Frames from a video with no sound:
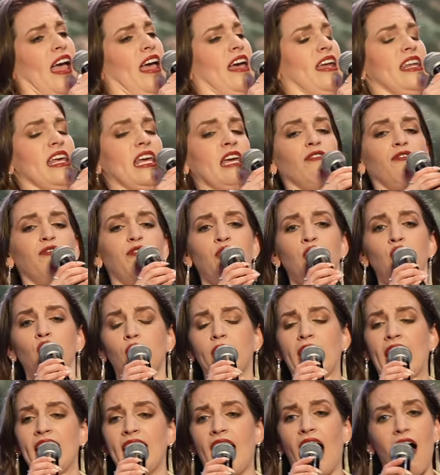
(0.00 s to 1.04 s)
And if
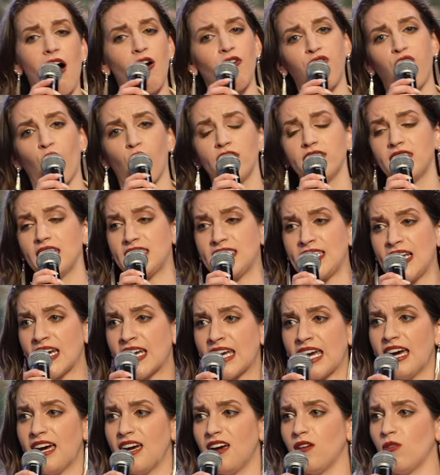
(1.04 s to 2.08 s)
you cannot afford the
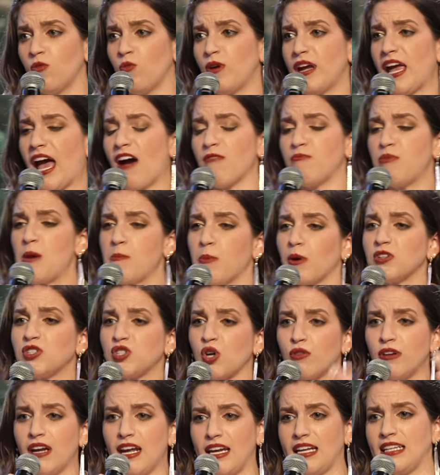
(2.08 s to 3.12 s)
ticket, we have people
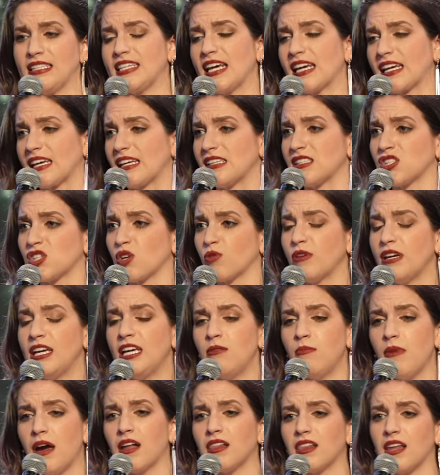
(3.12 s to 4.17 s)
donating tickets. So
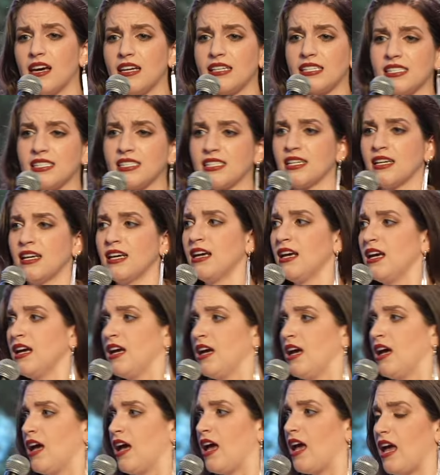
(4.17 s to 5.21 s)
email us
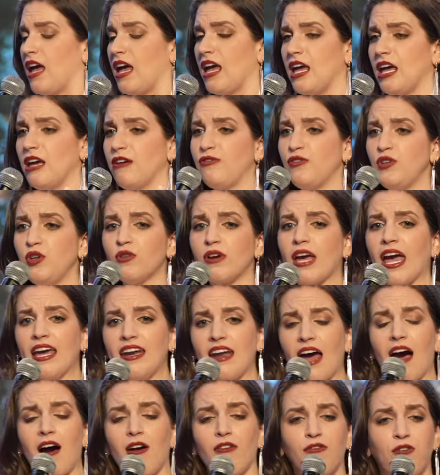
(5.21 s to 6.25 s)
if you
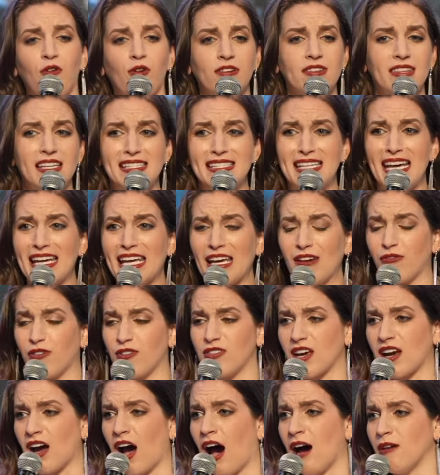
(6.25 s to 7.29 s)
cannot afford the ticket
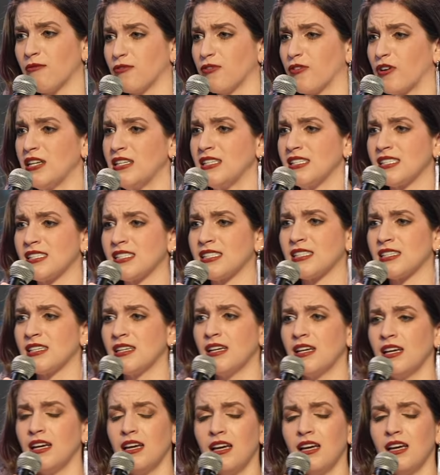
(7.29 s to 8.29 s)
for the conference.